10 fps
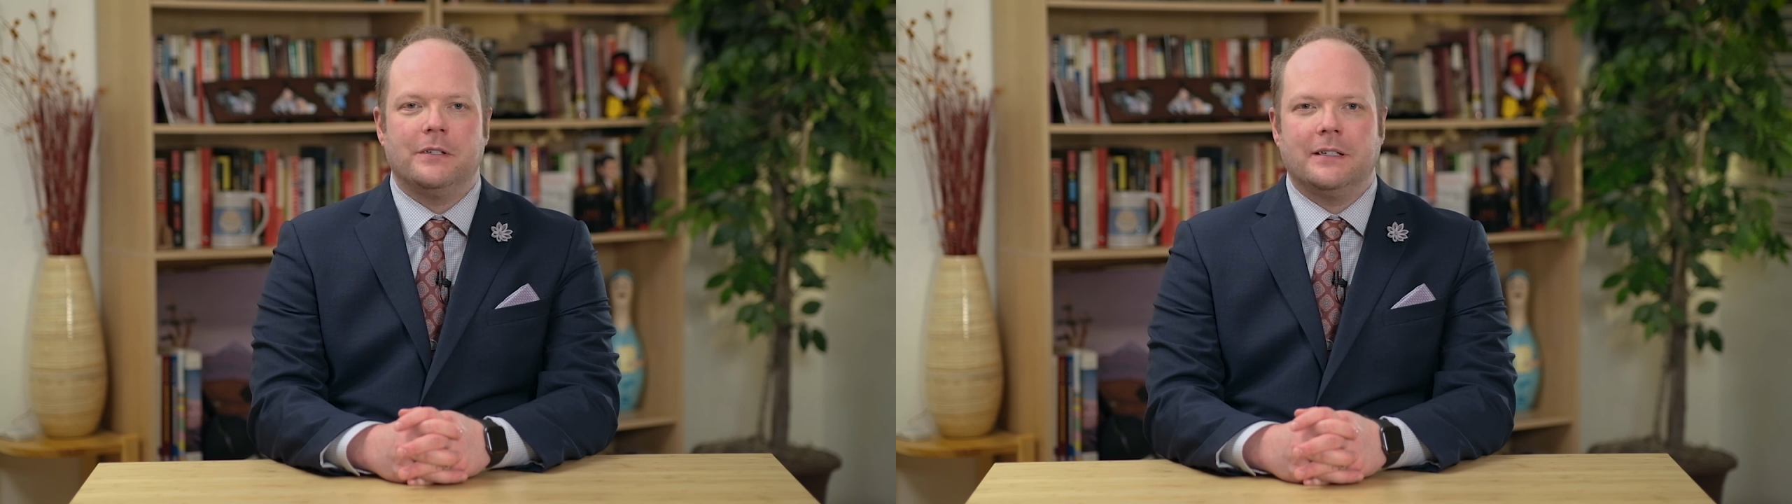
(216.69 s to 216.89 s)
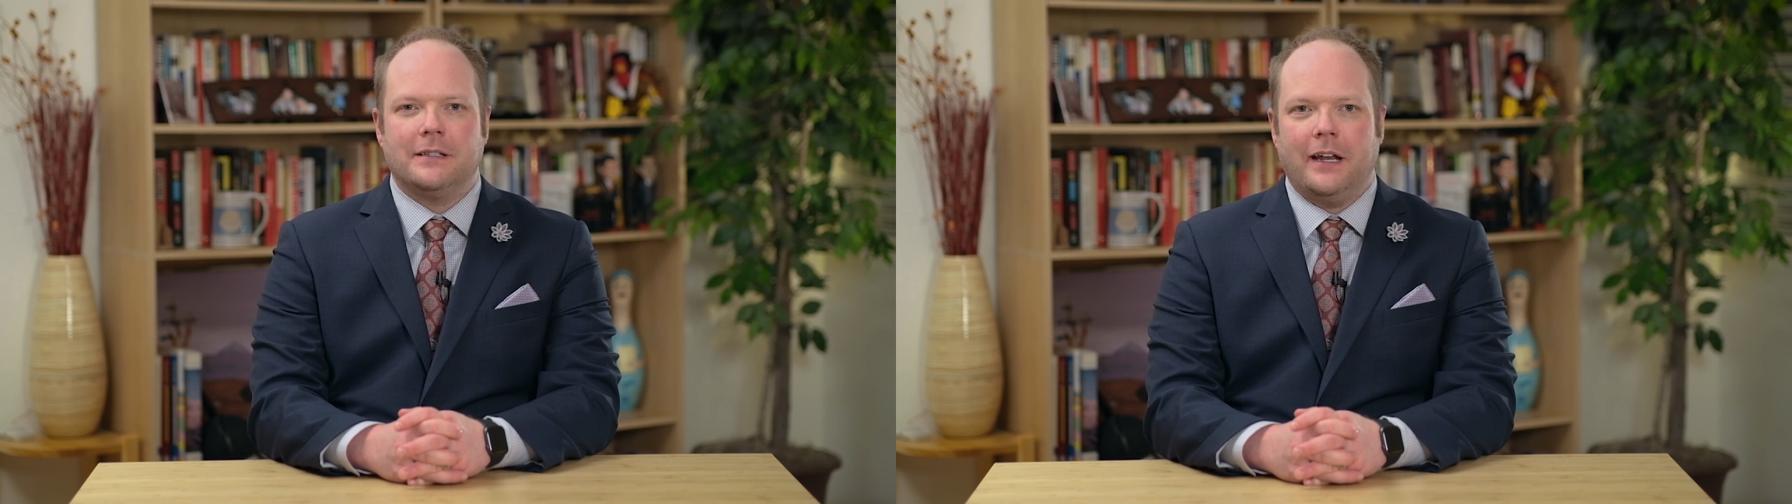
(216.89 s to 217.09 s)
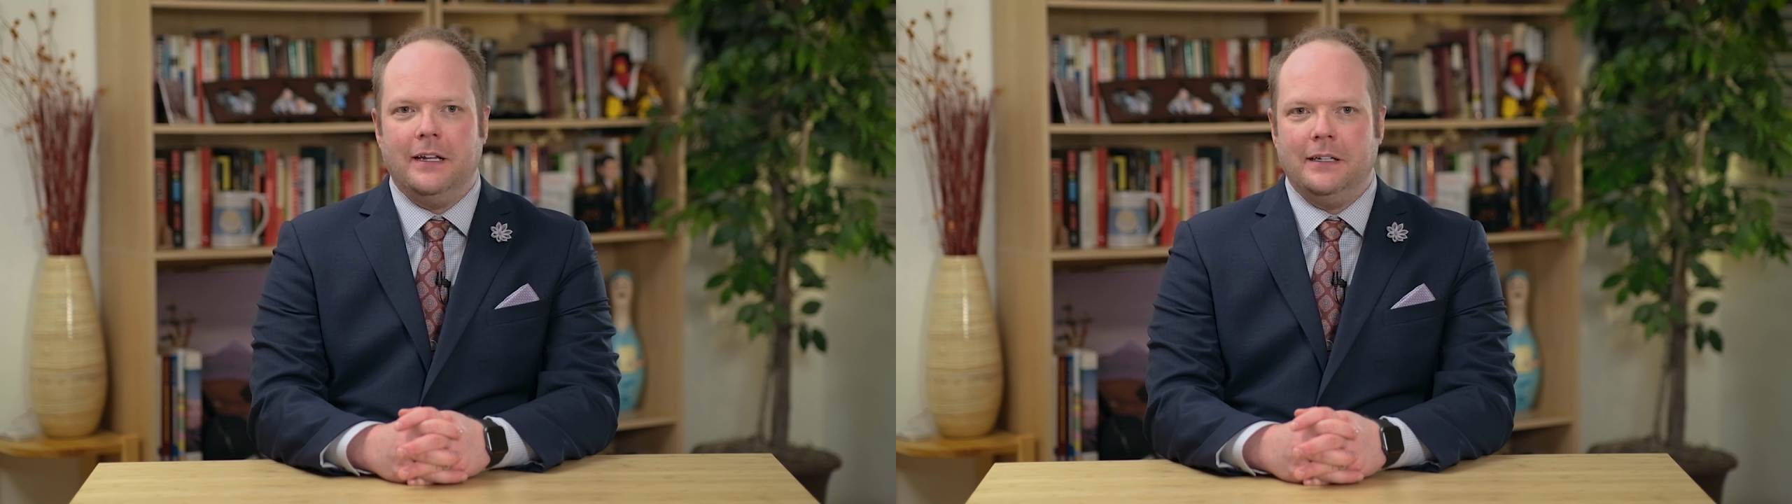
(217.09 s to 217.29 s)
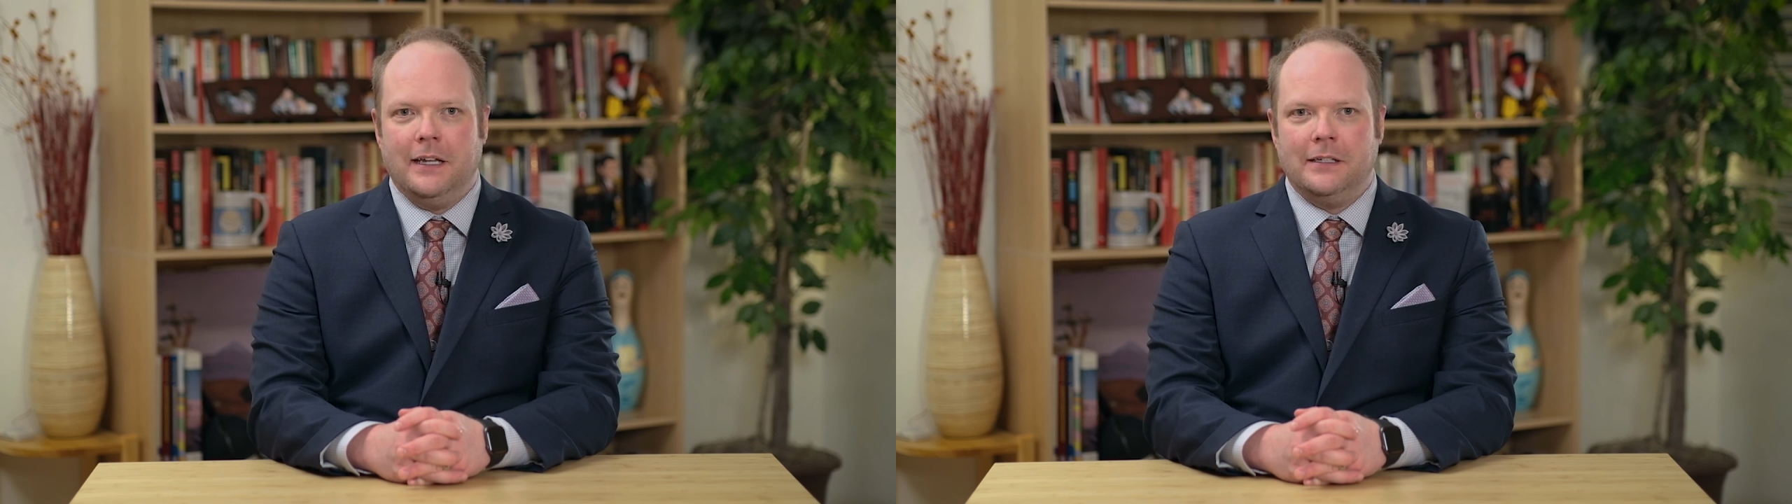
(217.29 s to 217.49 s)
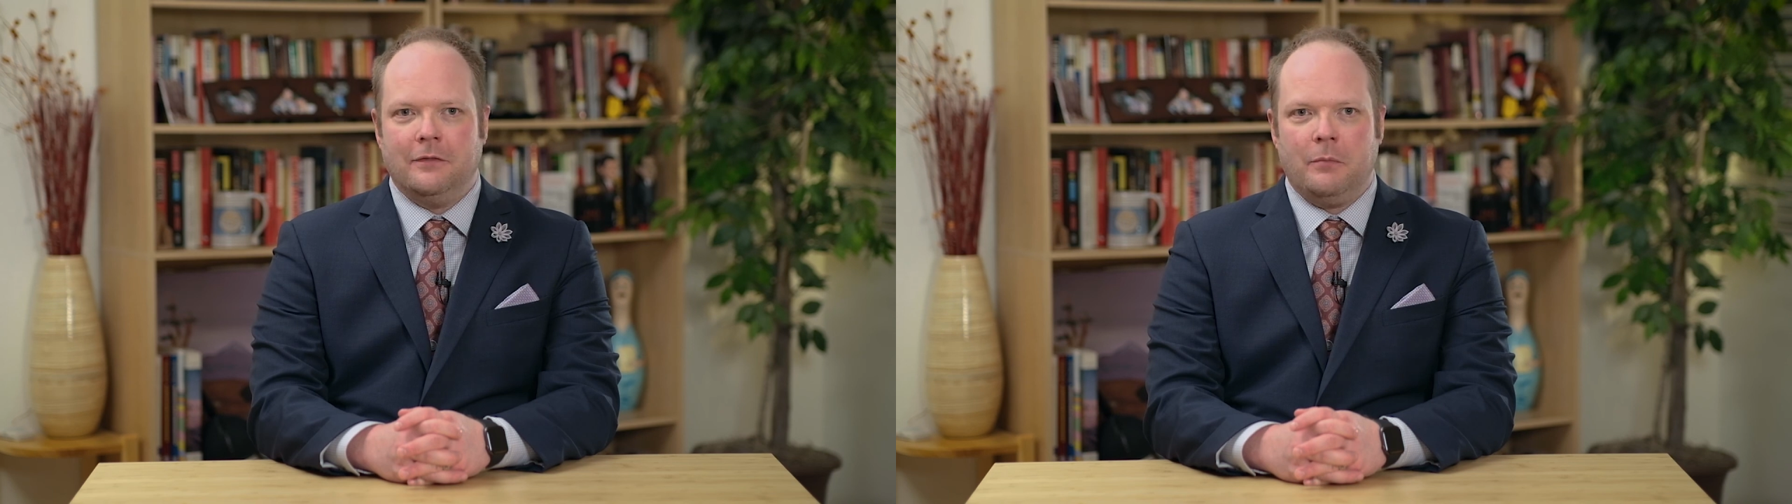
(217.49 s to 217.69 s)
exciting
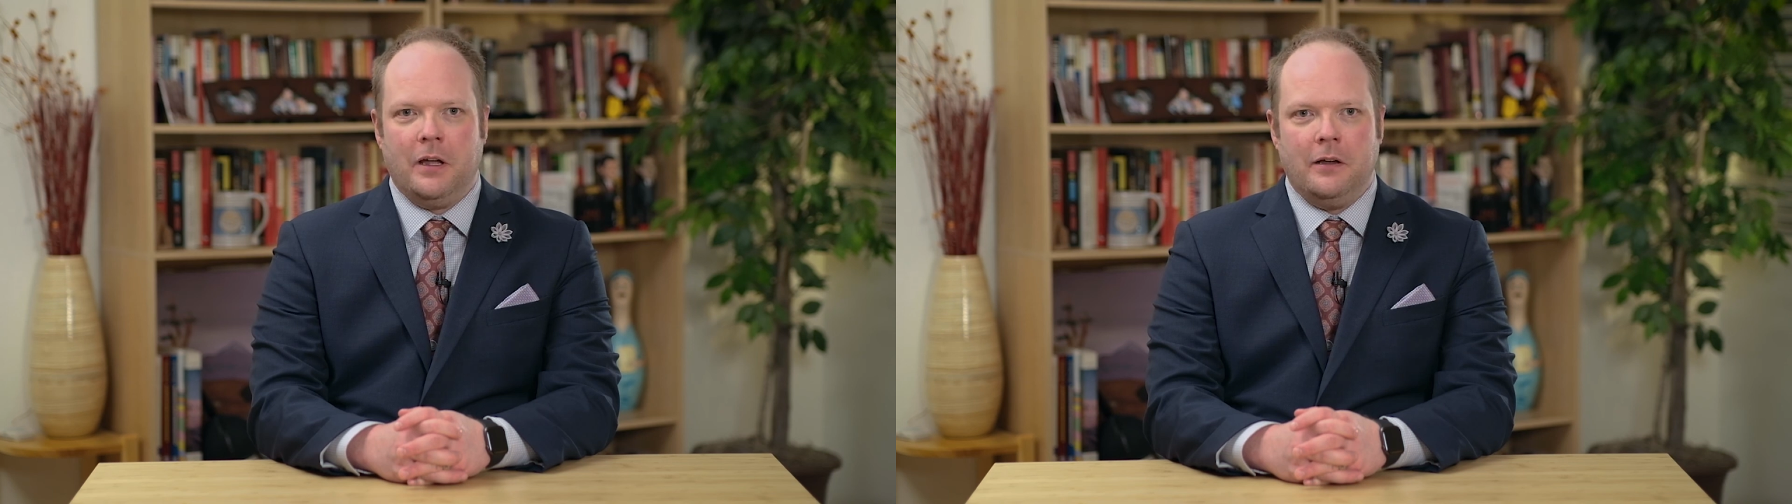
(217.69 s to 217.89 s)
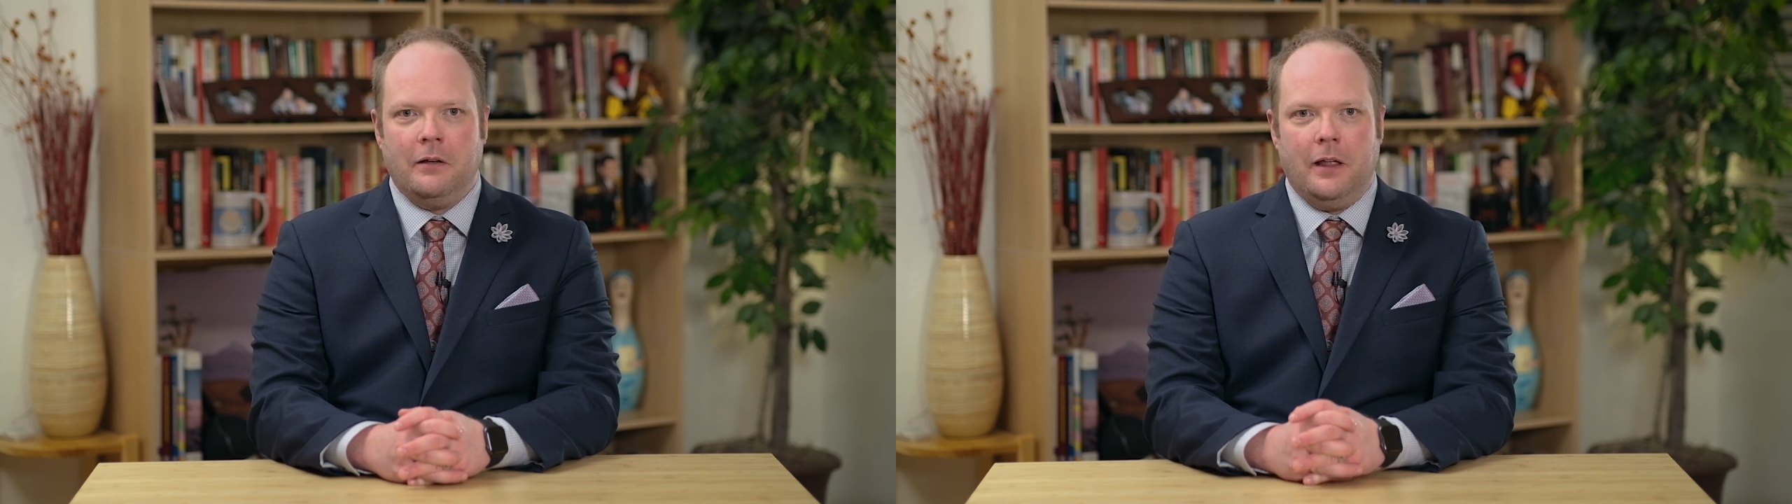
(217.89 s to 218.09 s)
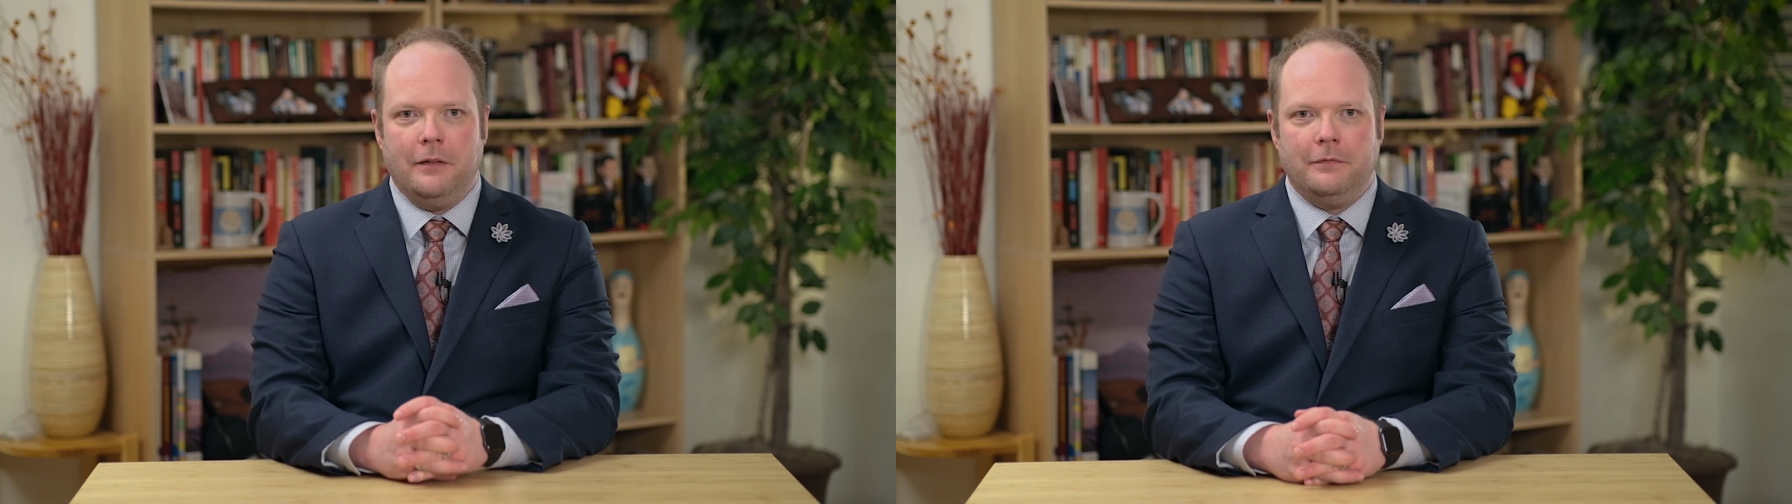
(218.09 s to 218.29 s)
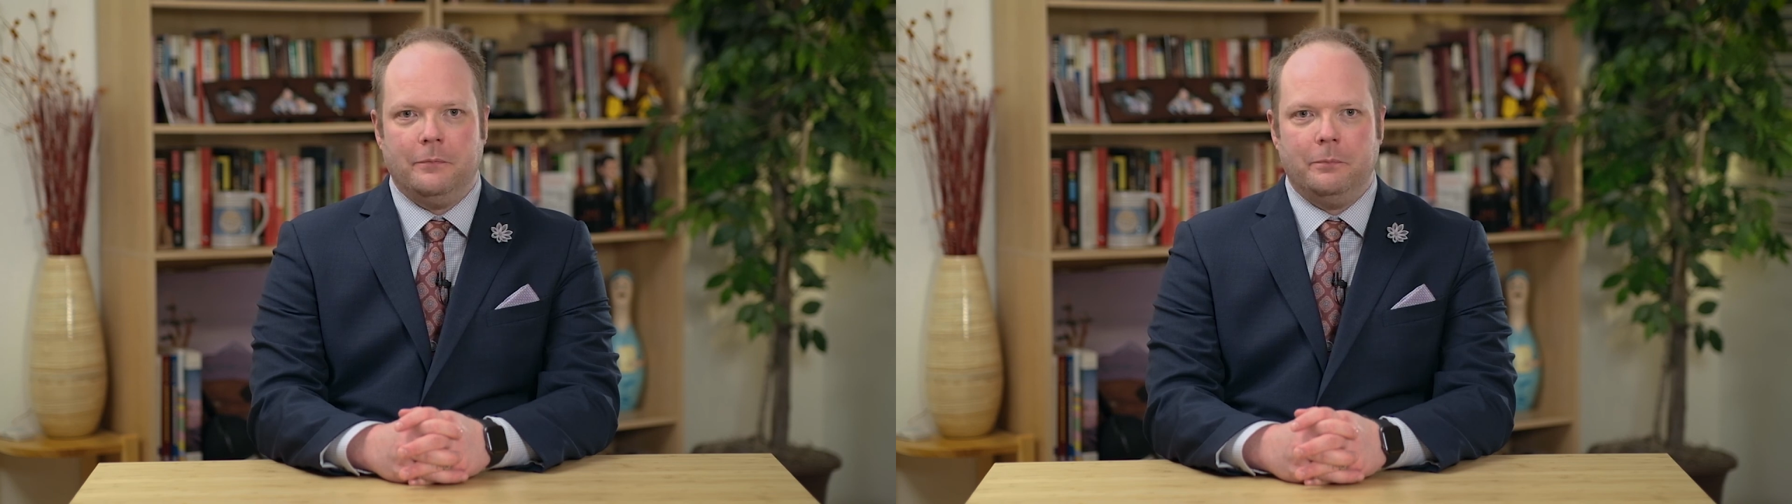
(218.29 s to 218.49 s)
days of my young life.